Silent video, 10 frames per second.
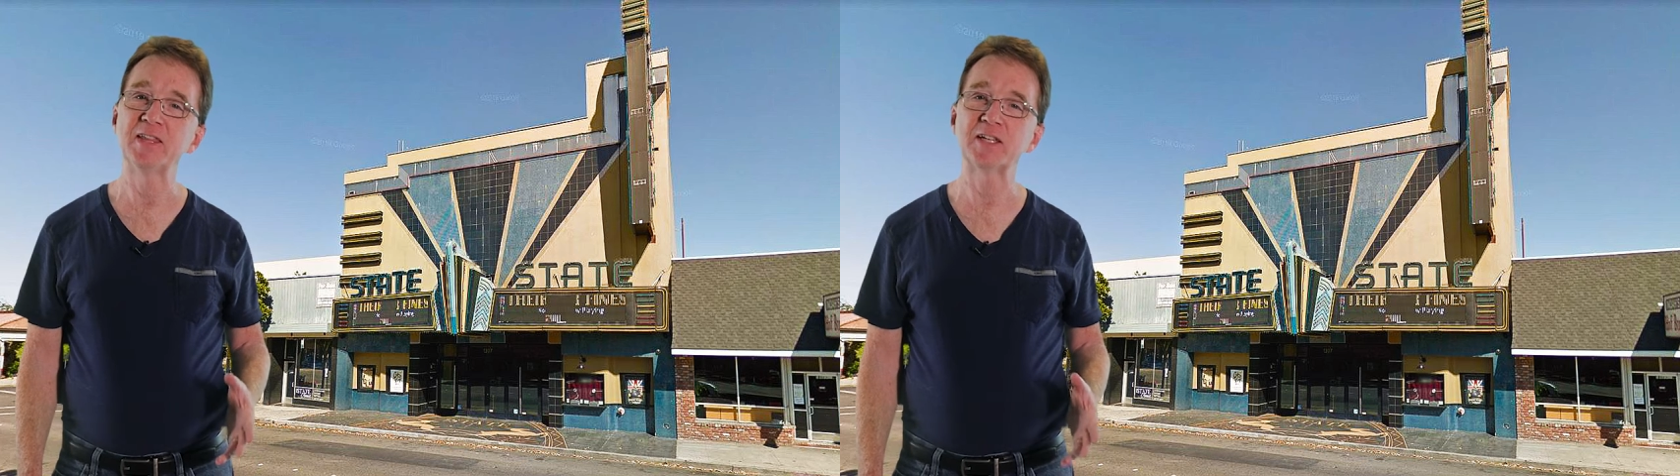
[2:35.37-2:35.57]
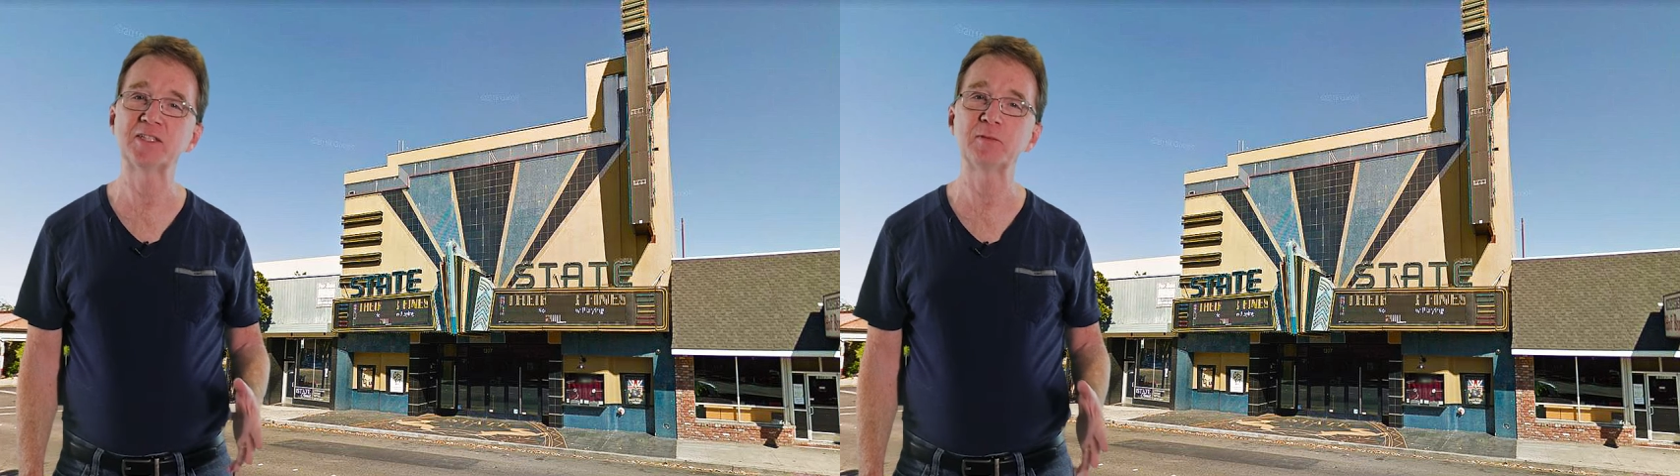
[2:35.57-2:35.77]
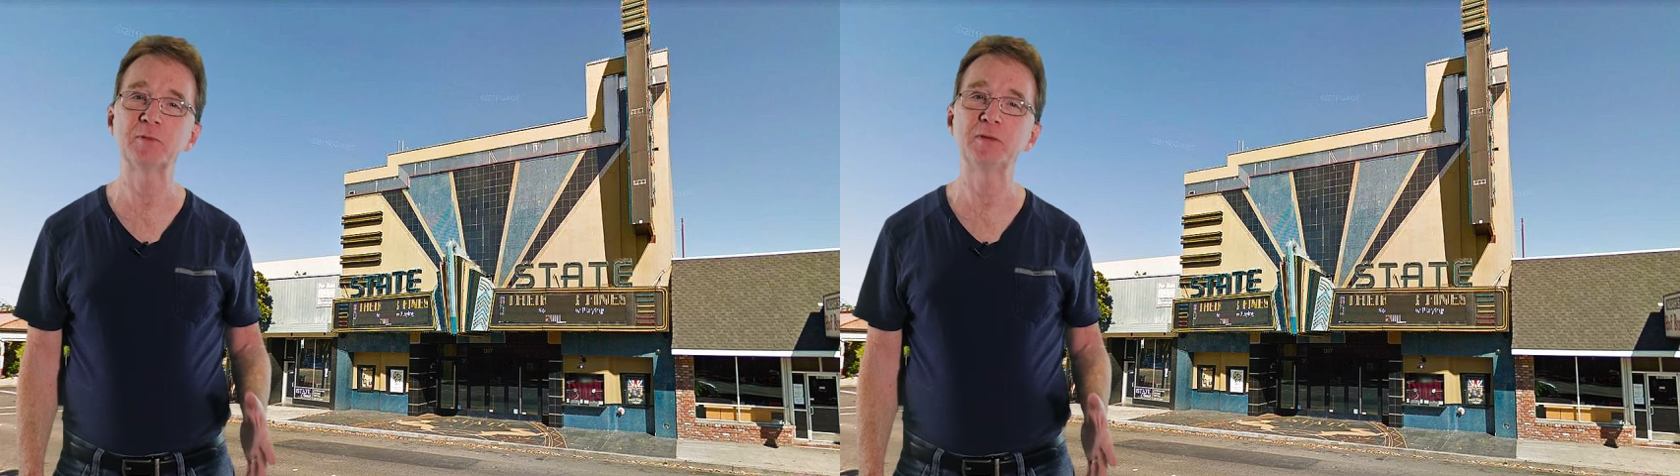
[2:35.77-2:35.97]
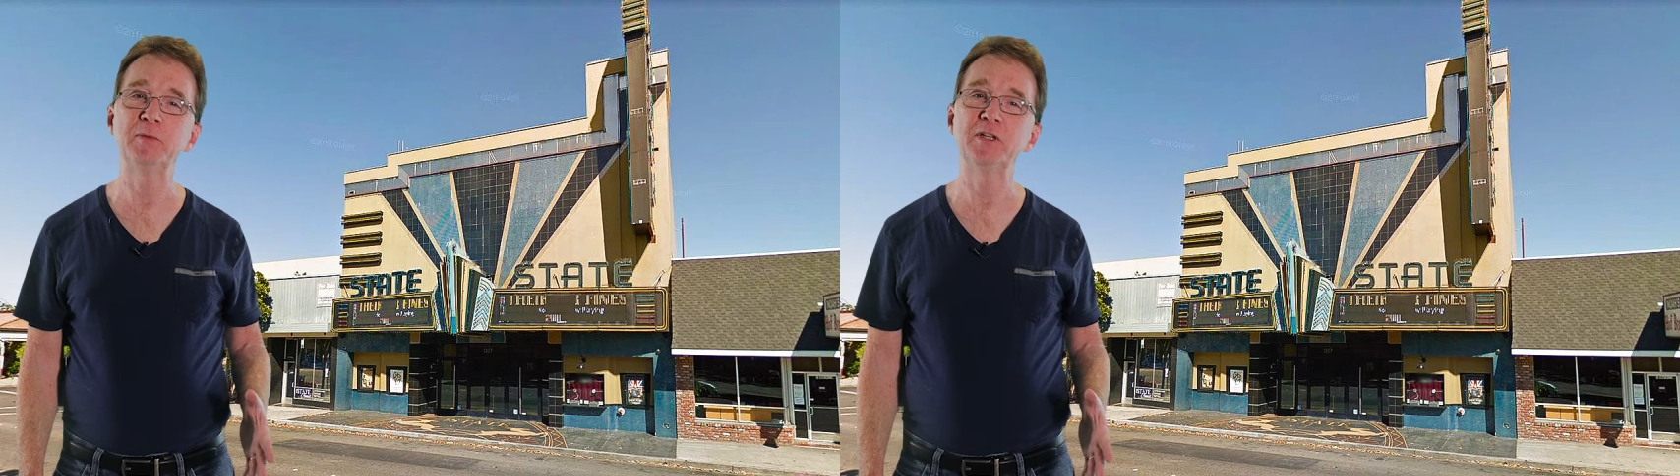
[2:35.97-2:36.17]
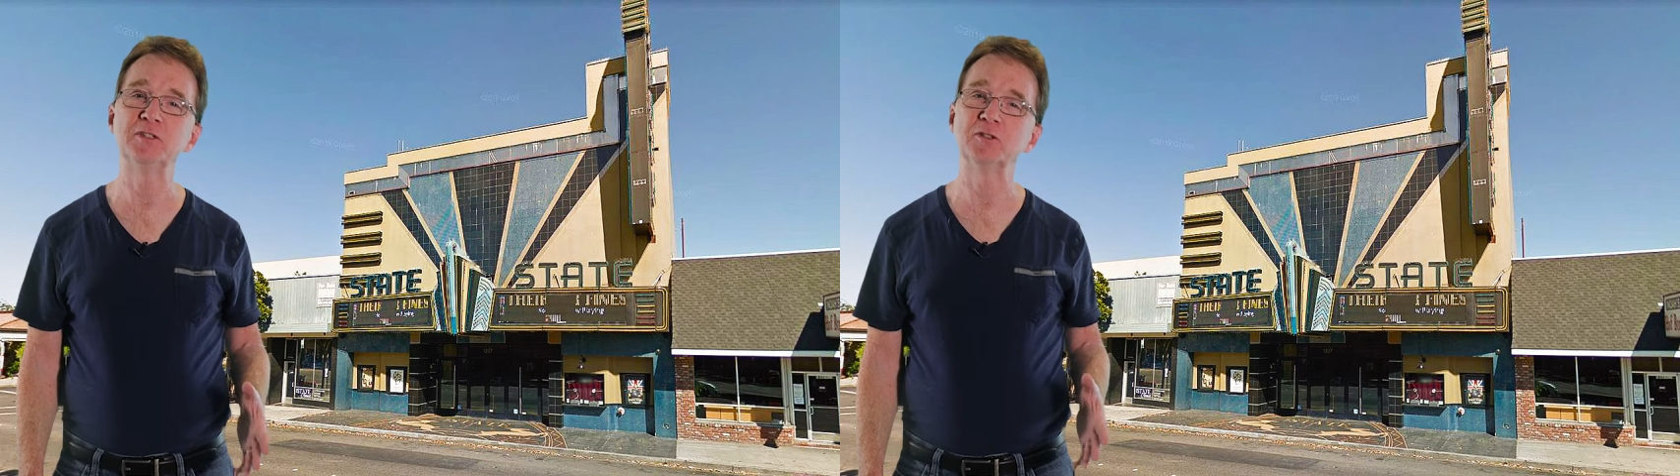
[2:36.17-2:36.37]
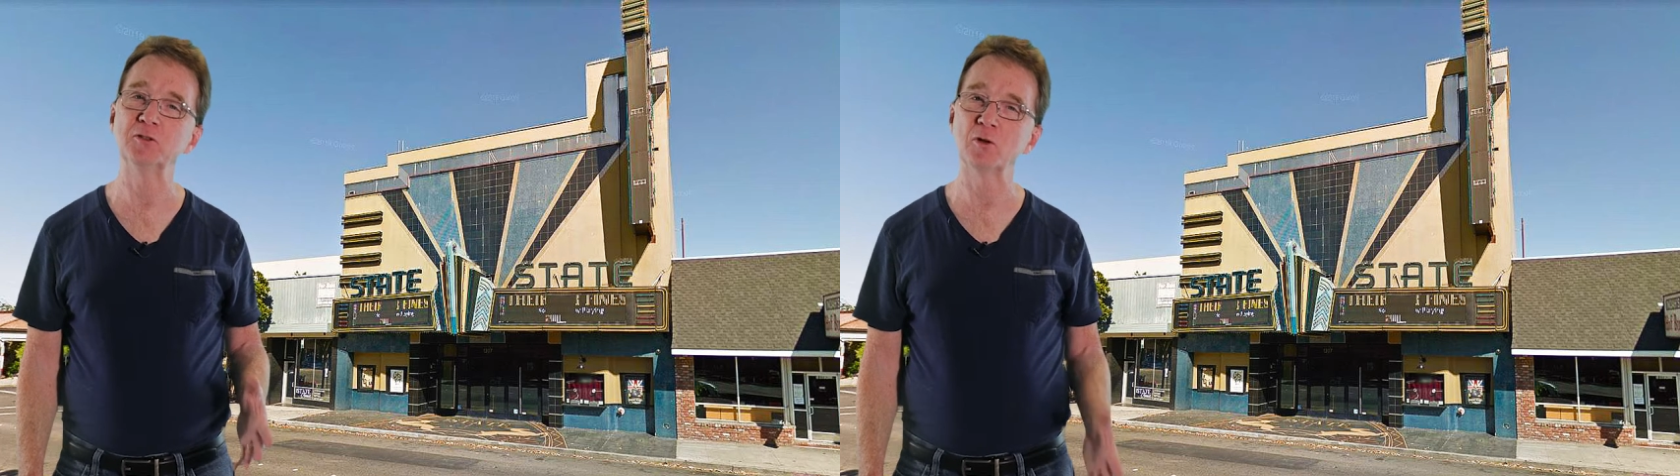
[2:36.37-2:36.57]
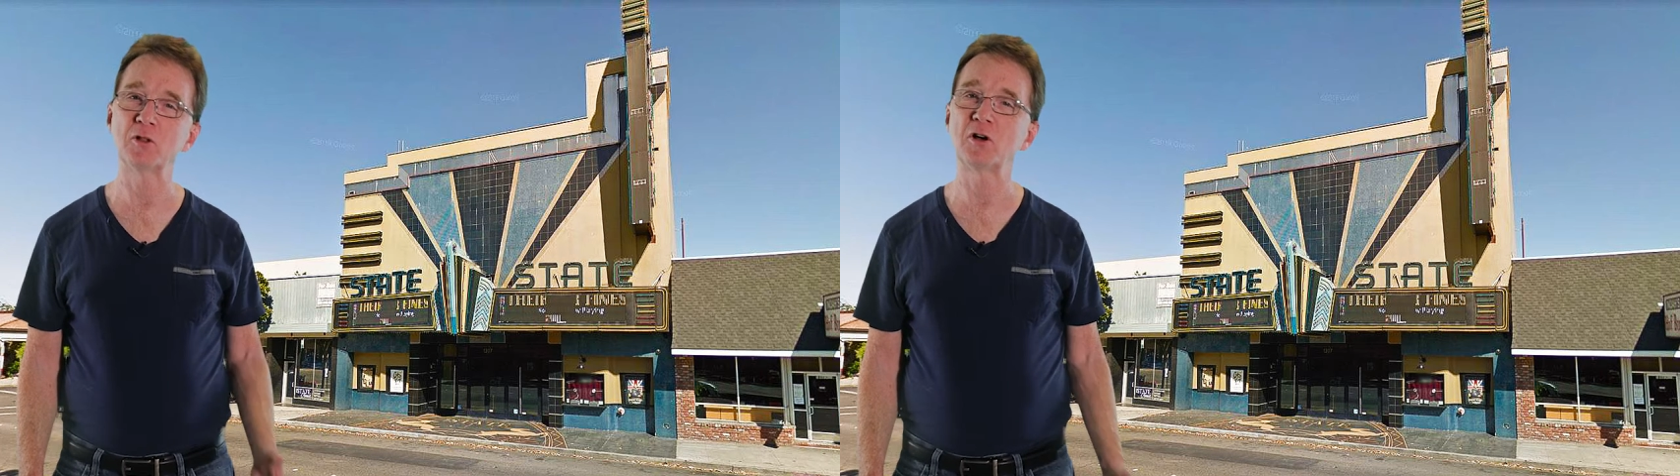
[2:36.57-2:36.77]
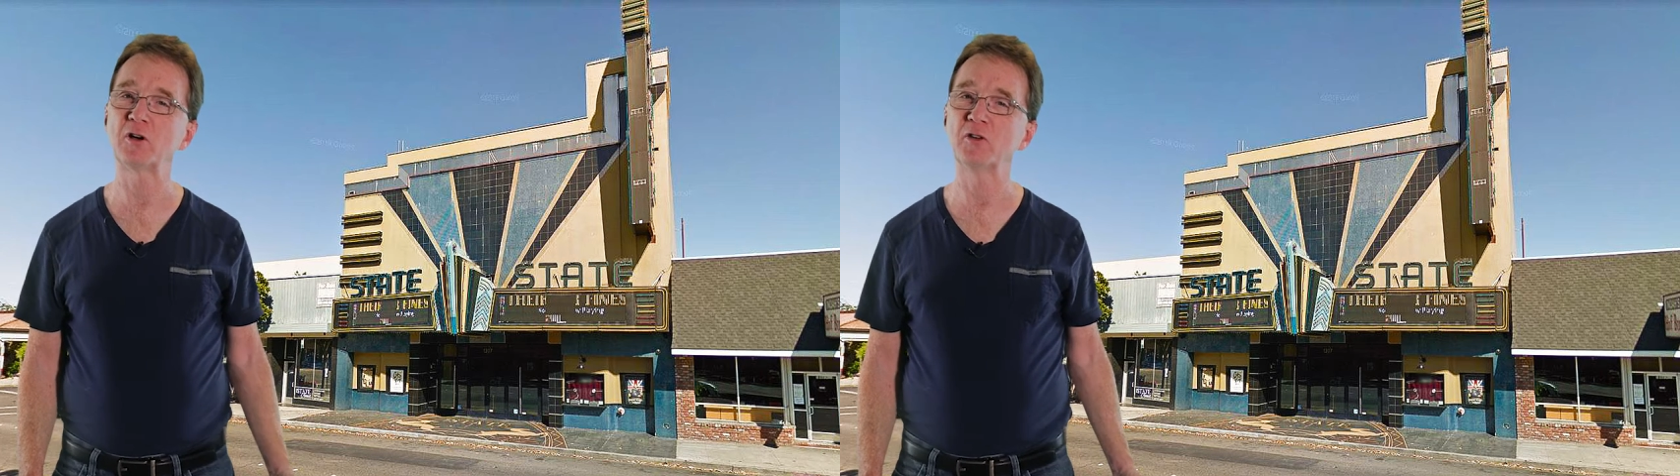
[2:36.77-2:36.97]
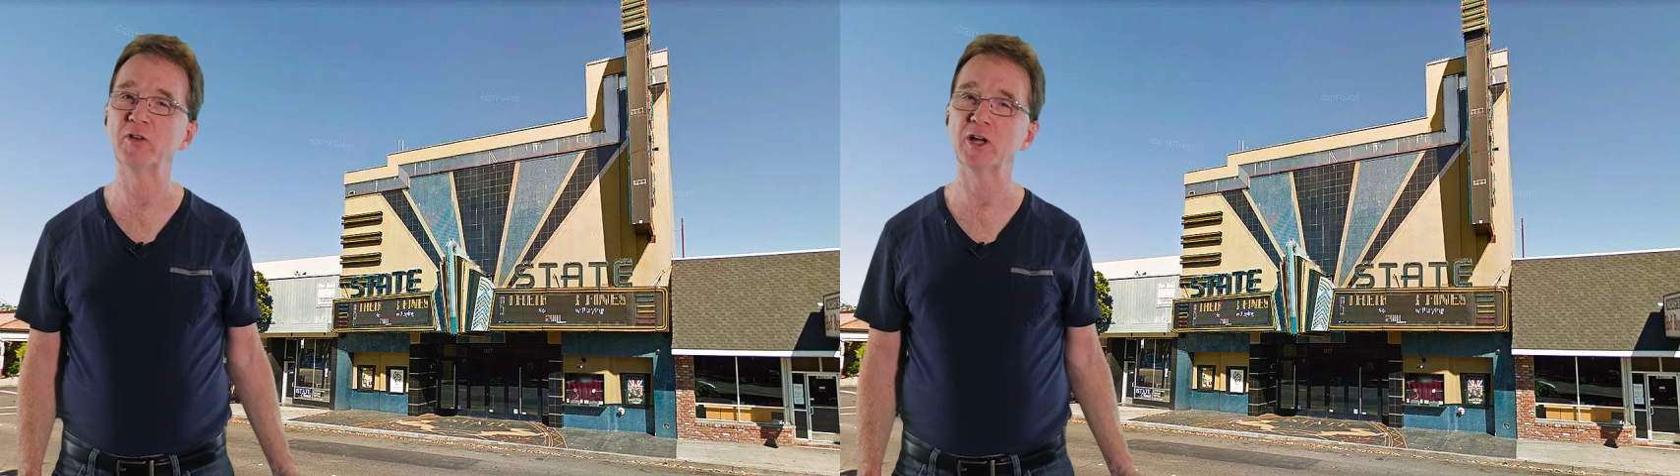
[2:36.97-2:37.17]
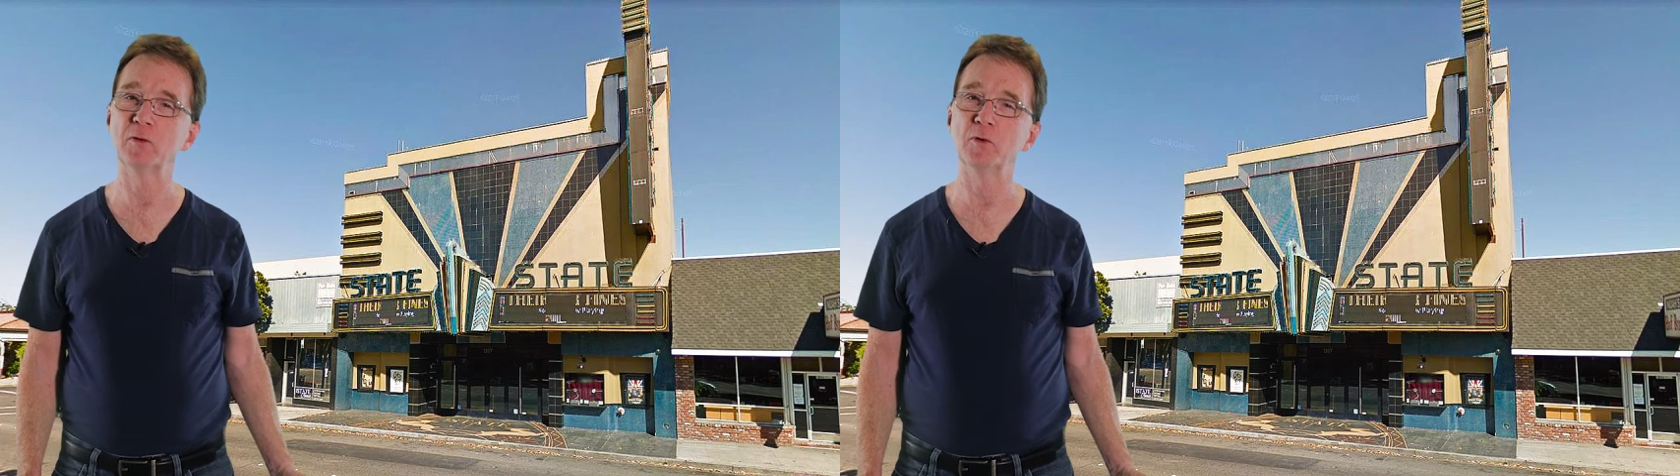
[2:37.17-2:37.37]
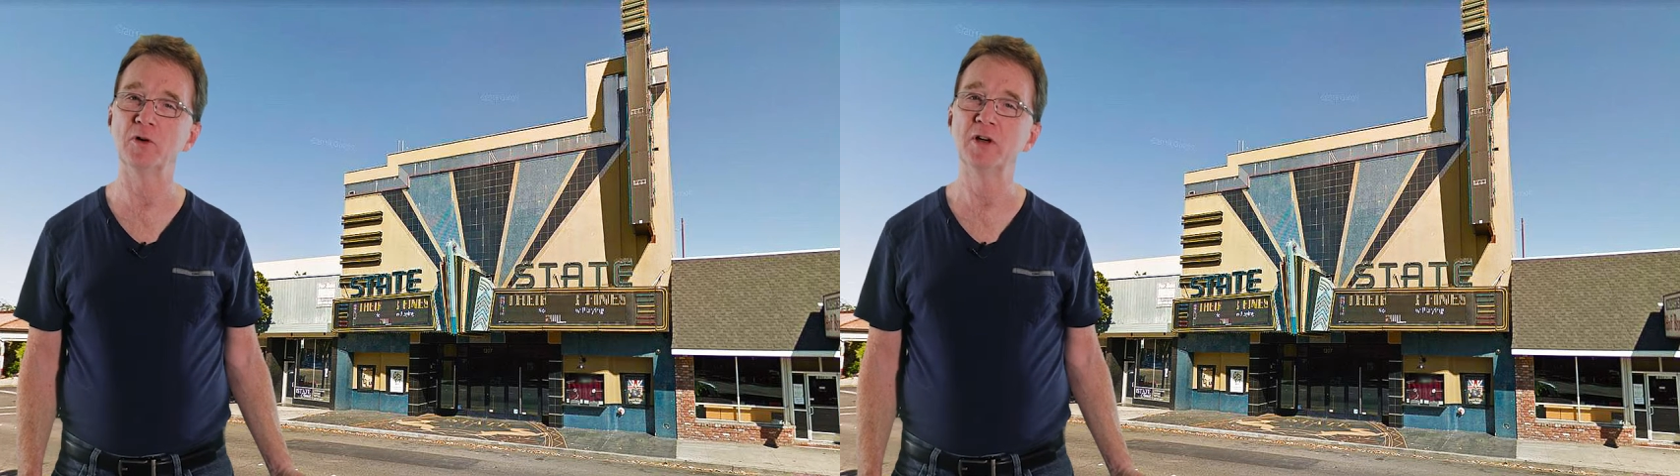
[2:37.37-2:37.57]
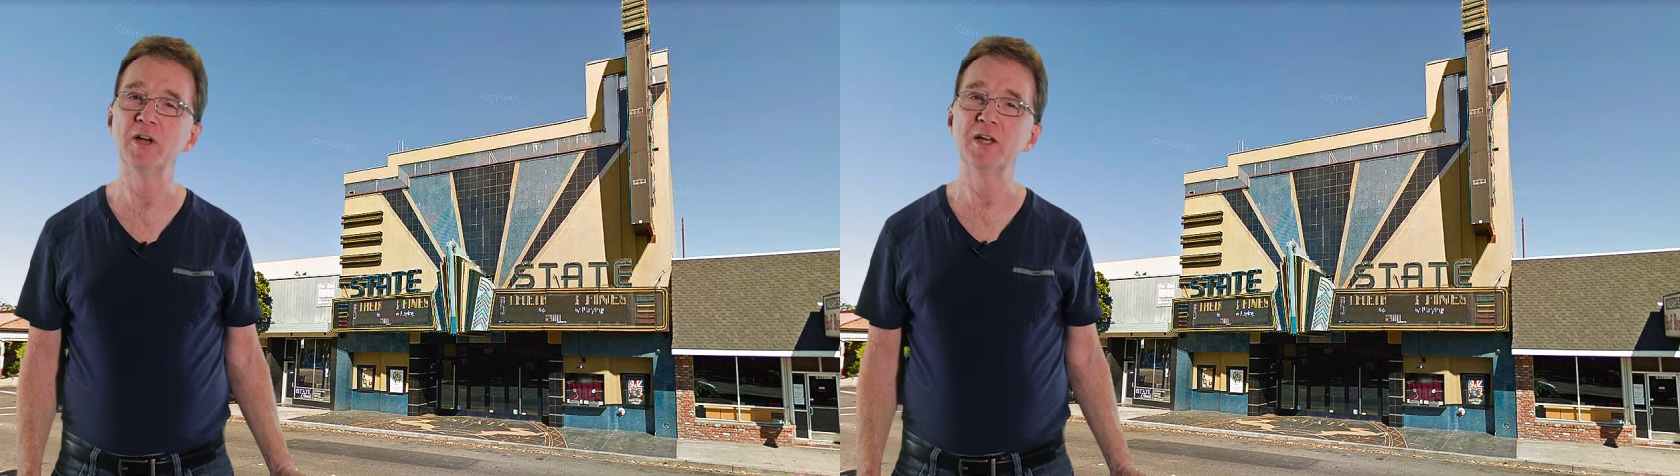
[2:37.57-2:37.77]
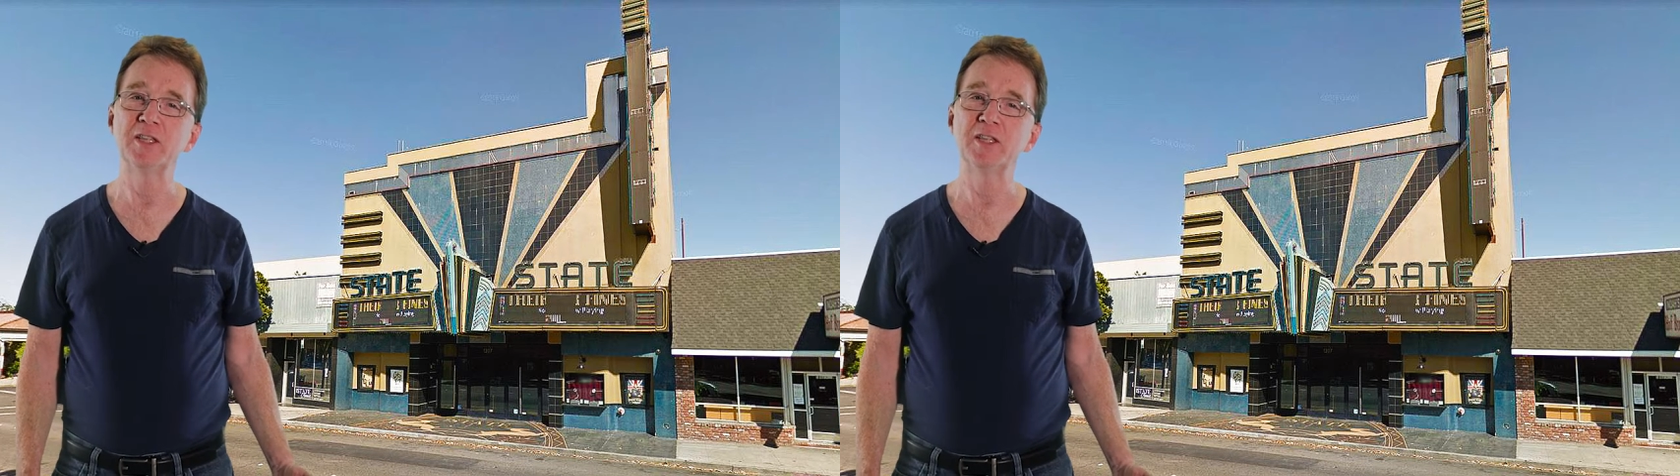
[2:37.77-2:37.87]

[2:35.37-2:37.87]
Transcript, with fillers: that simply means it's no longer available.